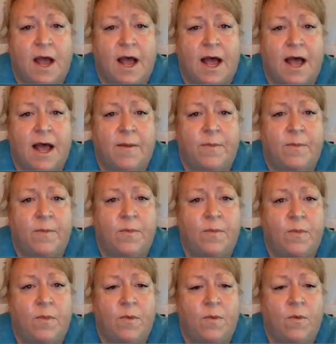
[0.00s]
Um,
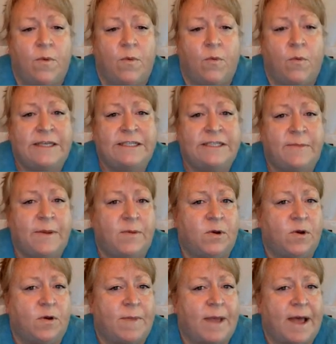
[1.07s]
ways that
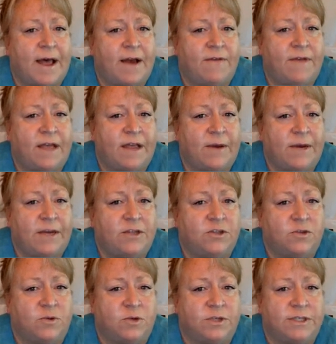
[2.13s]
people go about evaluating
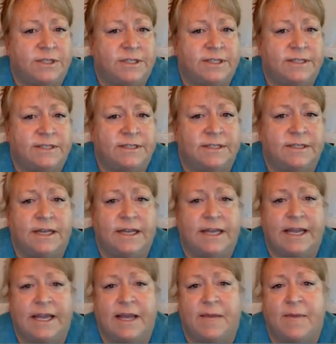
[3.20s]
sources and
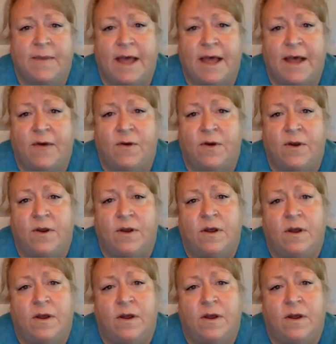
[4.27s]
thinking about